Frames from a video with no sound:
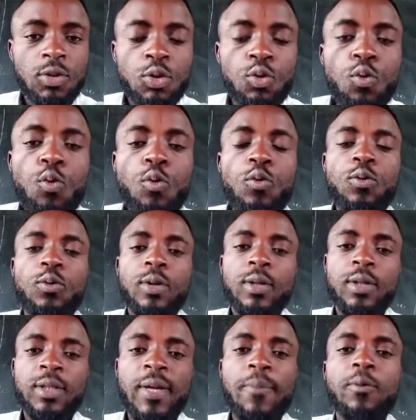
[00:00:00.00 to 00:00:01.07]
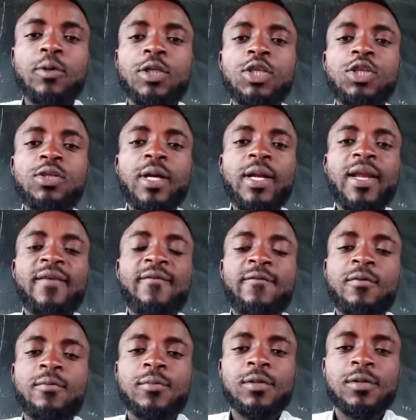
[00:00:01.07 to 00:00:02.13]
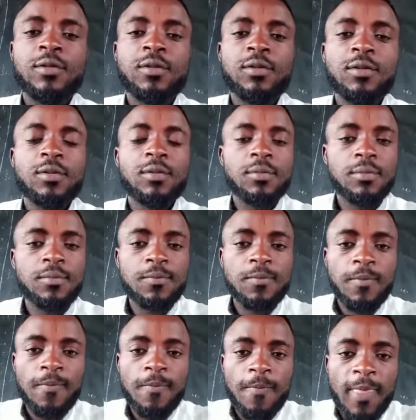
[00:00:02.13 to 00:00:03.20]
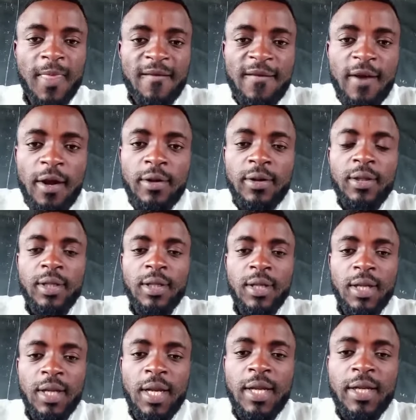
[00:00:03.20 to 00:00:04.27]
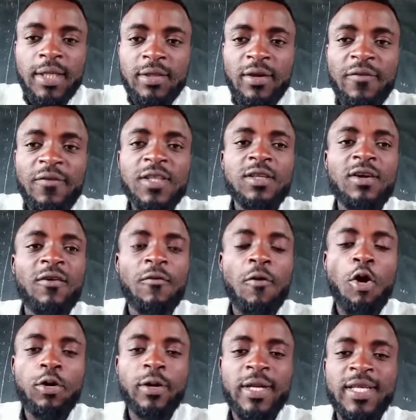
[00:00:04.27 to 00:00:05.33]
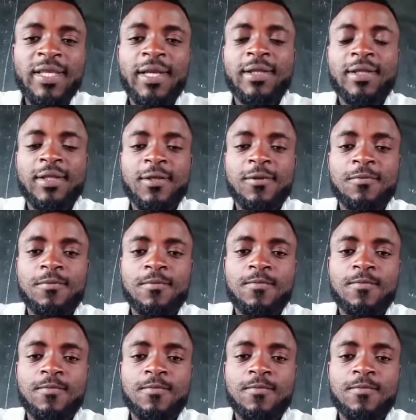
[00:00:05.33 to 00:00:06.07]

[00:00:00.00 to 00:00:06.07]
2 depositional landforms found in the surface of hot deserts.